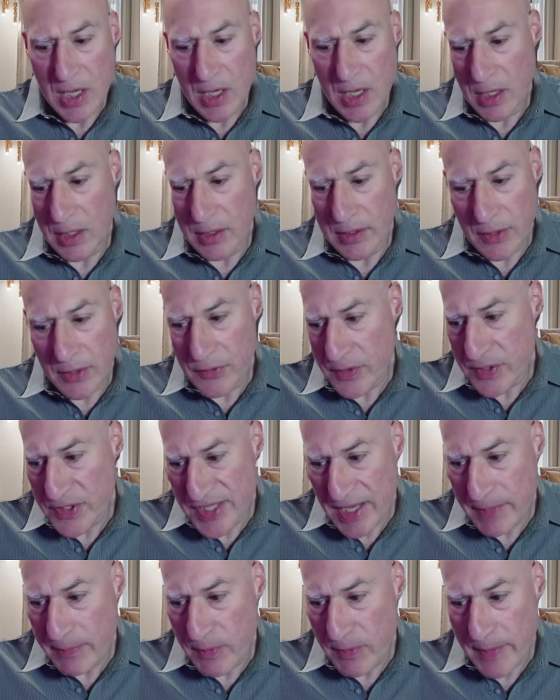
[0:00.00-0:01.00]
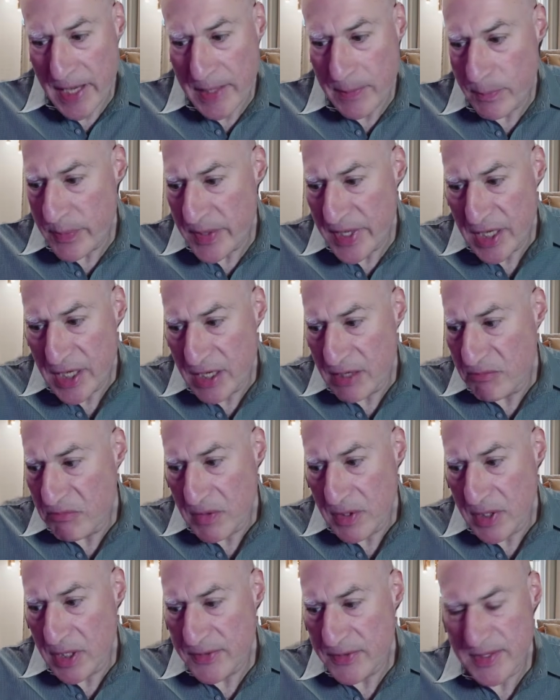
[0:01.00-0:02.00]
Another example might be
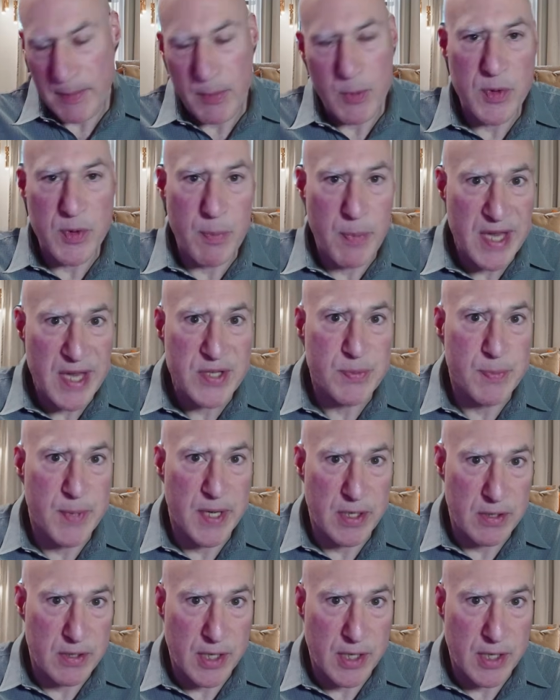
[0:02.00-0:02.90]
someone with a pacemaker.